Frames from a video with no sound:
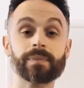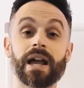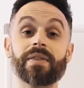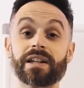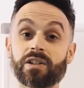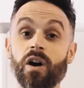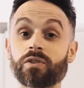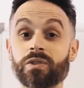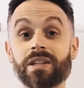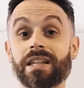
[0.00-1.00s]
And then it's
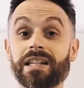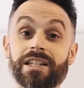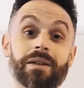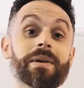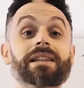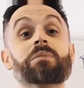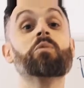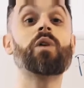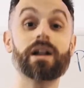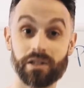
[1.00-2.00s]
also the thing that's going to make them
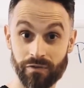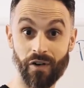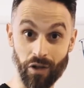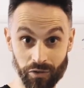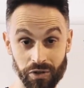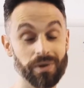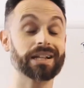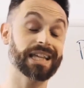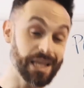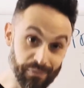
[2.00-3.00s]
want to follow you
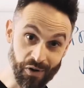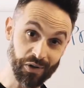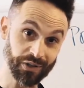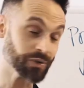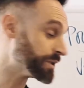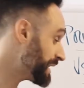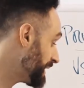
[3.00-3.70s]
and keep following you